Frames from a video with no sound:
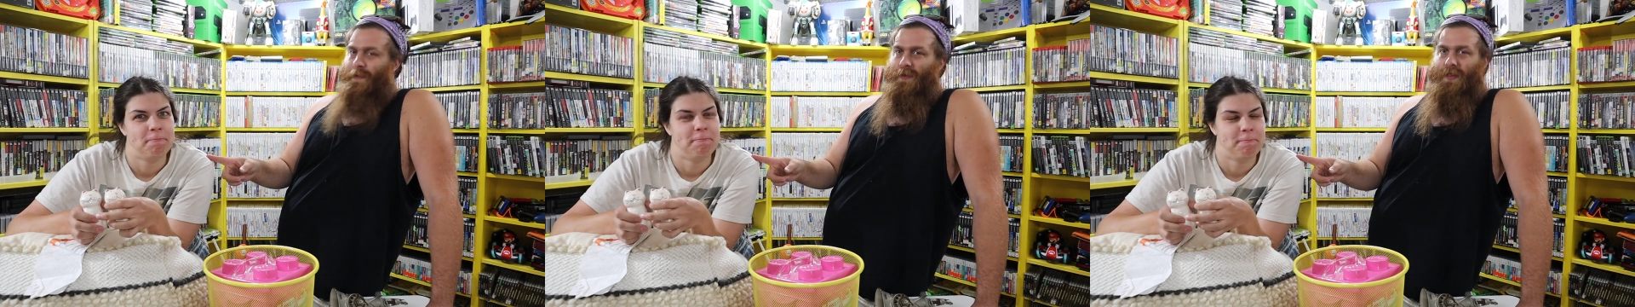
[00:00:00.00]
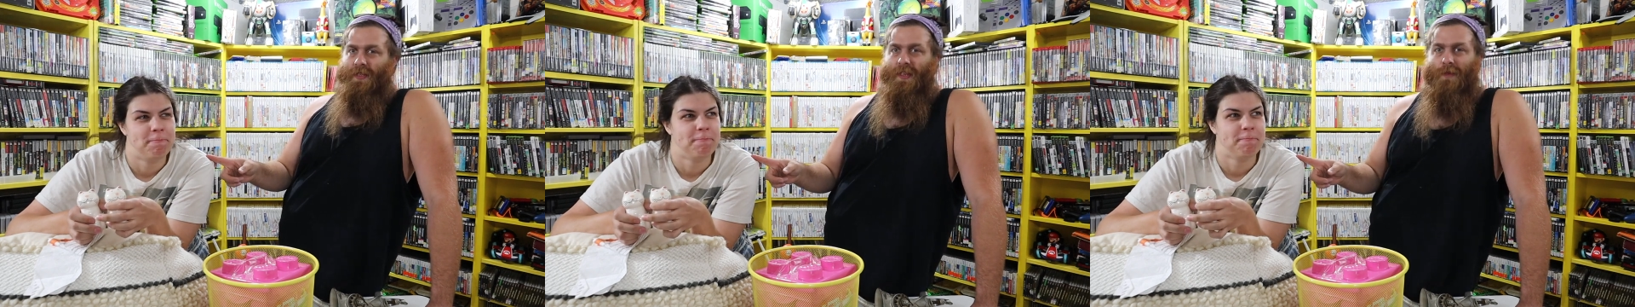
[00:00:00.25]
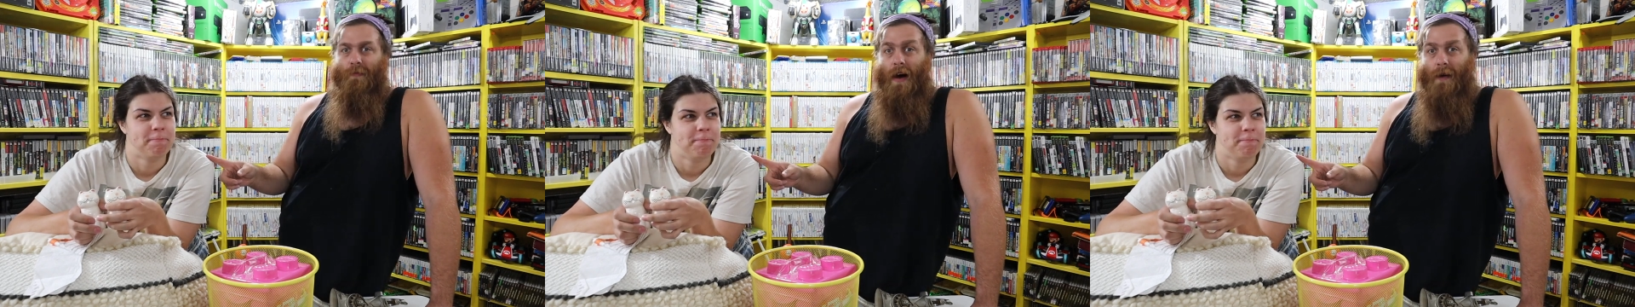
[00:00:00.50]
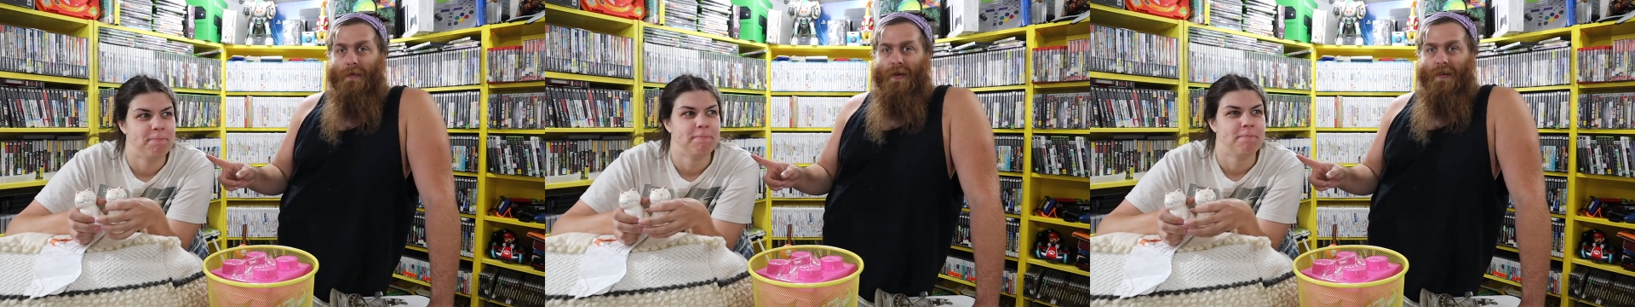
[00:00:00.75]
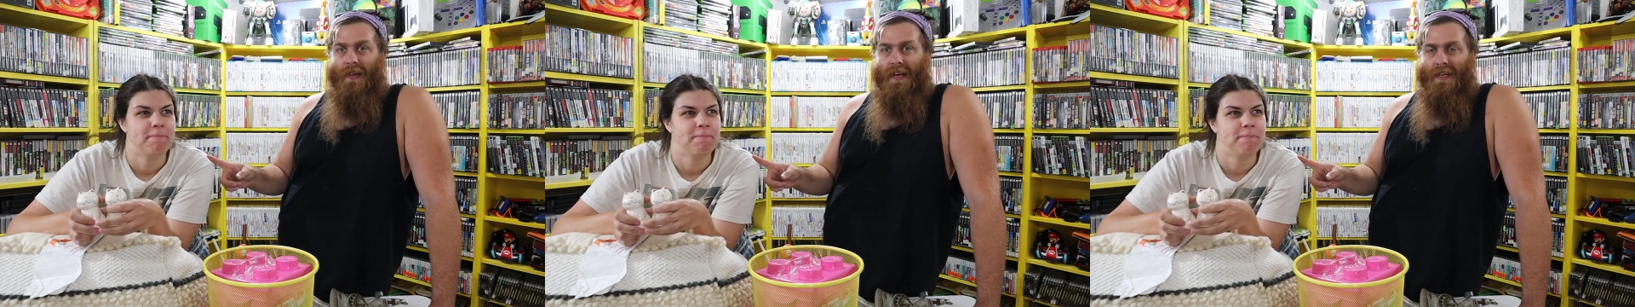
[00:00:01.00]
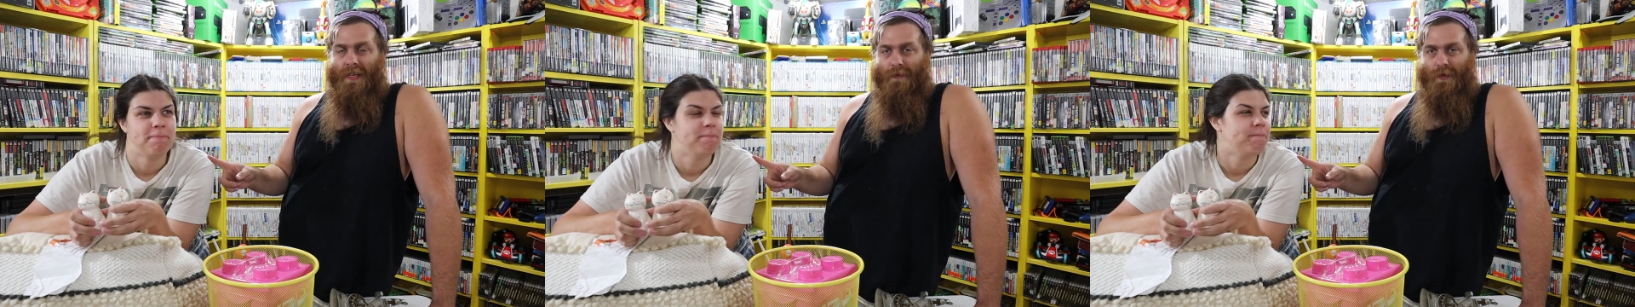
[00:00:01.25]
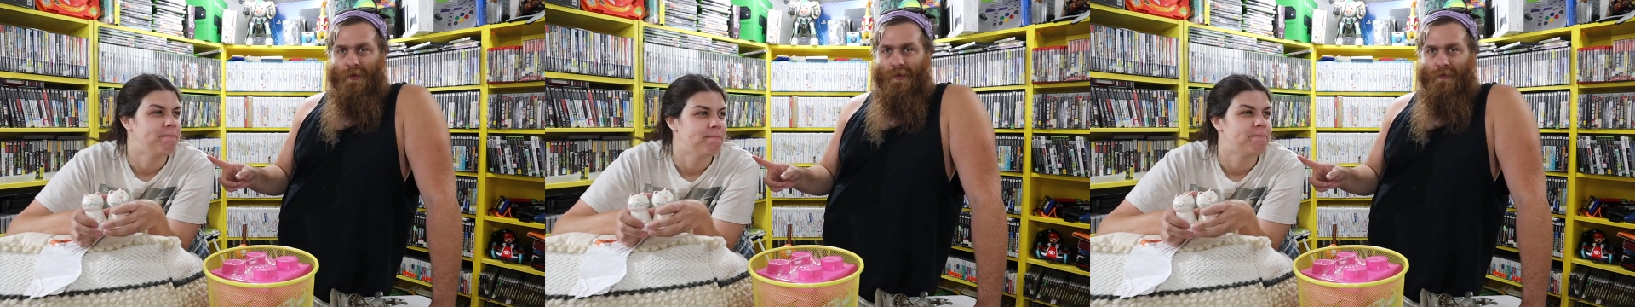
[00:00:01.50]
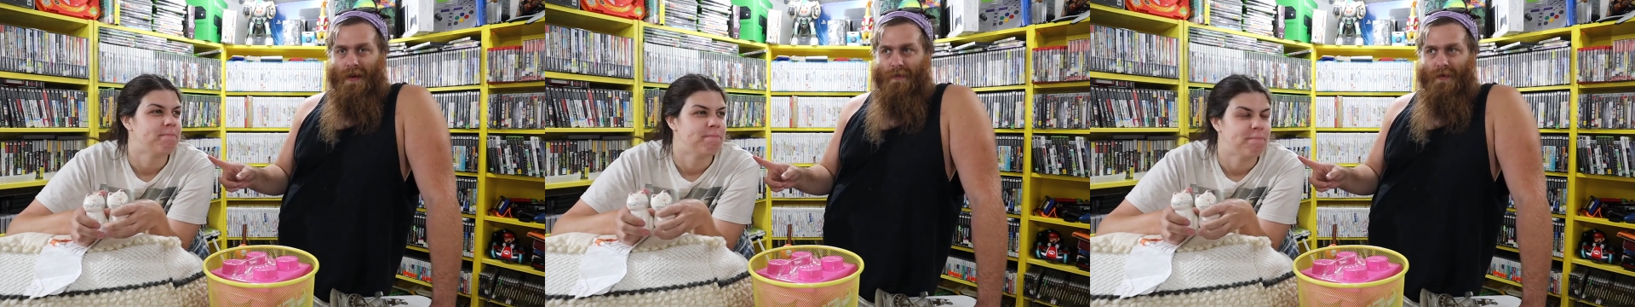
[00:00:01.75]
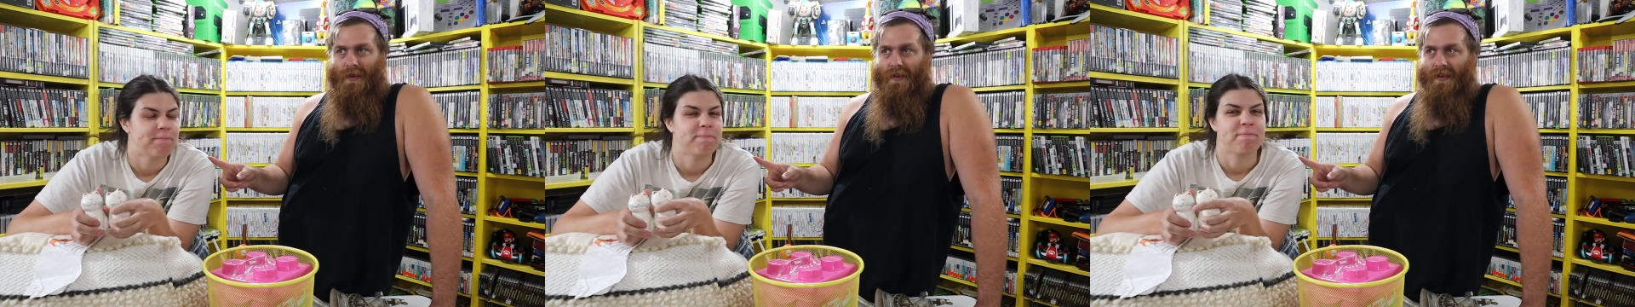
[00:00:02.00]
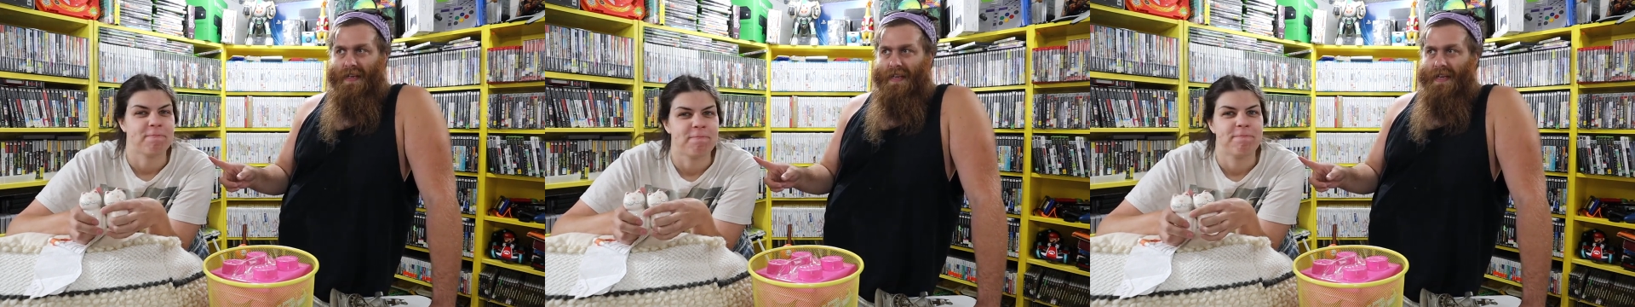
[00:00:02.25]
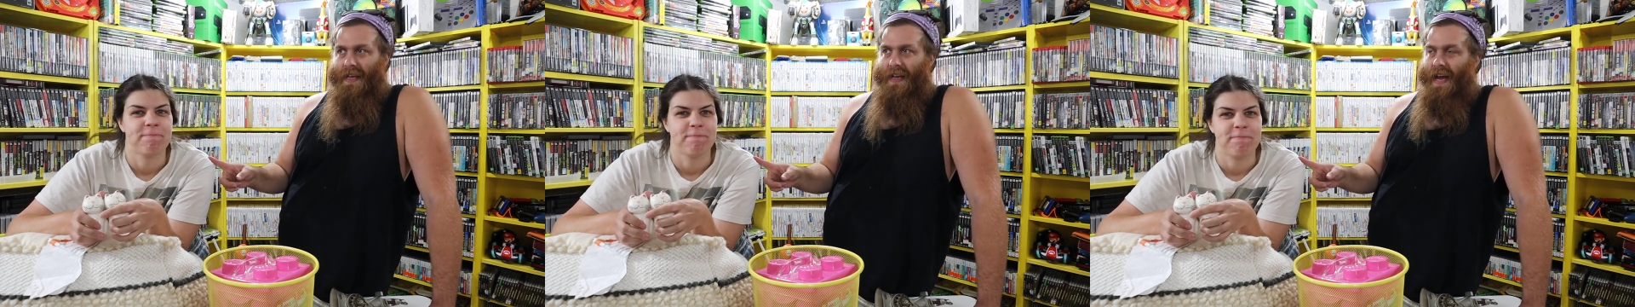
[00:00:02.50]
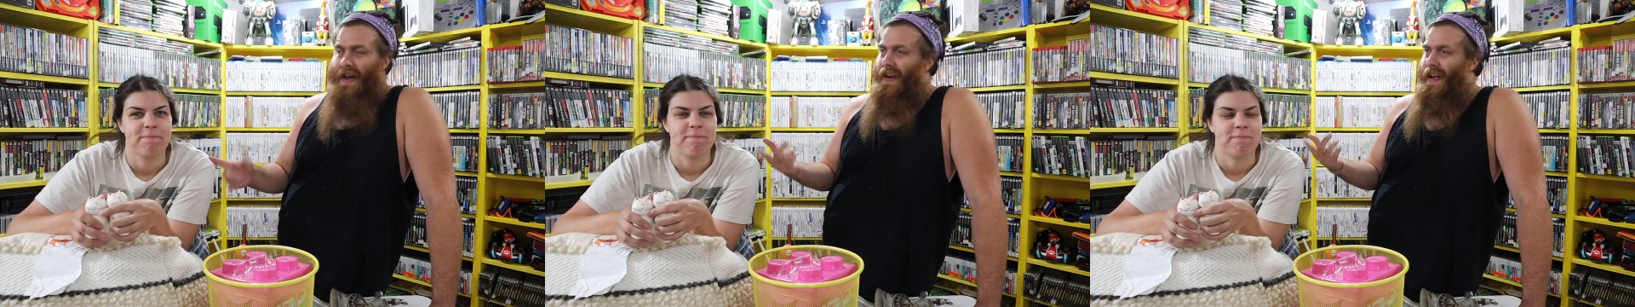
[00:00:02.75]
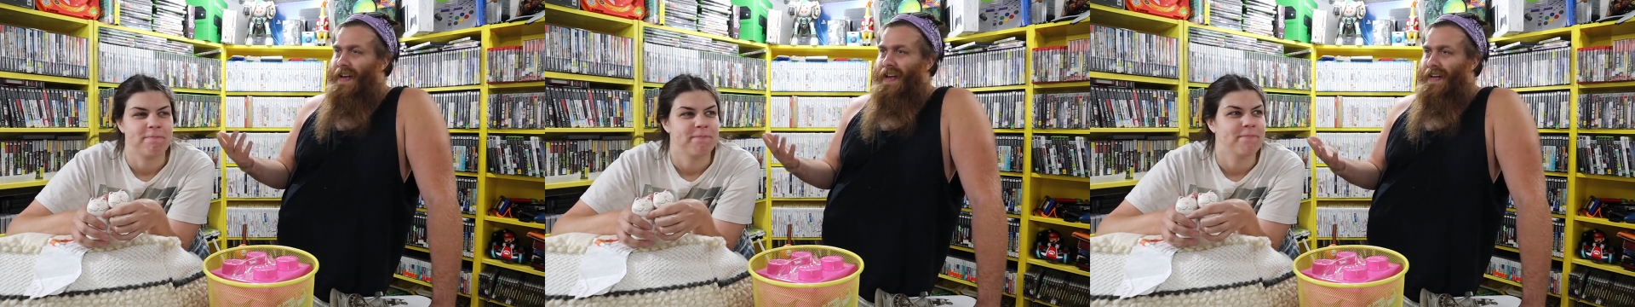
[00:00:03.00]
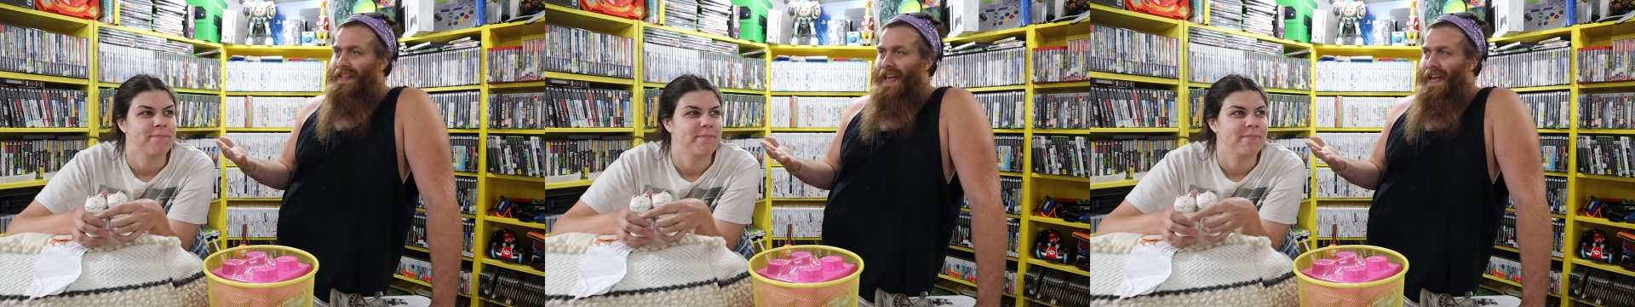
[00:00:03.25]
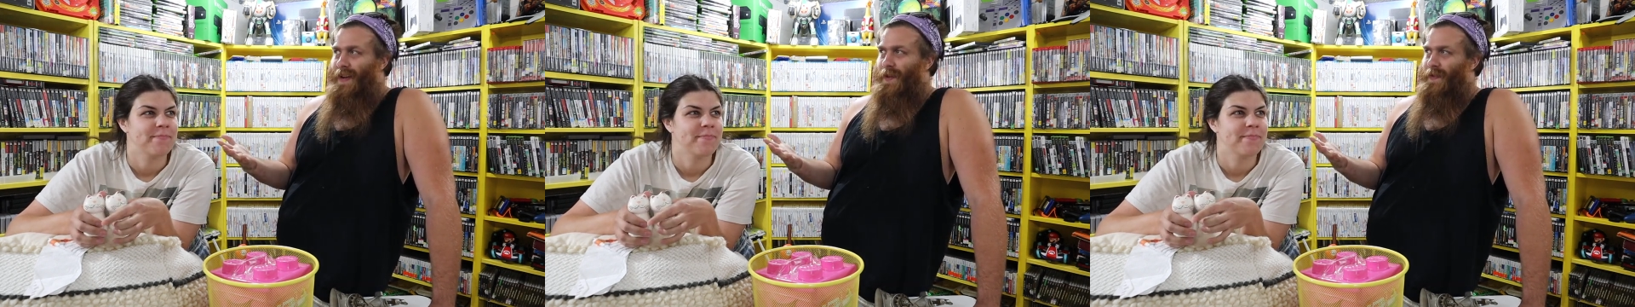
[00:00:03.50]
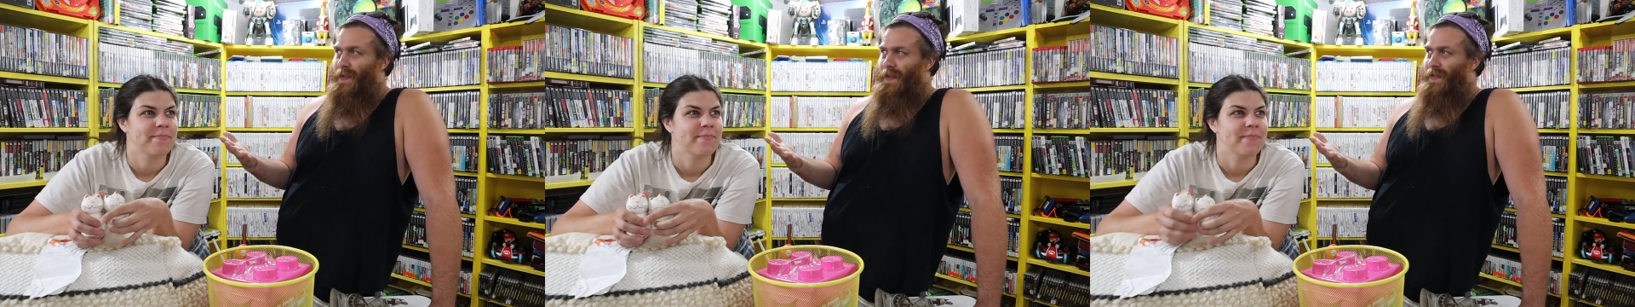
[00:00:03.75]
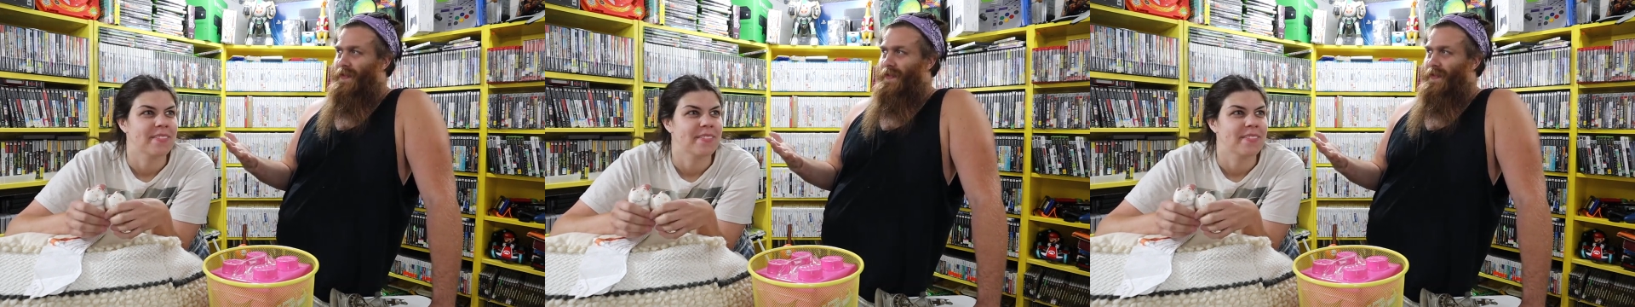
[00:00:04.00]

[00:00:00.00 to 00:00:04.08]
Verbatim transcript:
Speaker 1: It was a thermometer, like a temperature thermometer. How did I knock that over?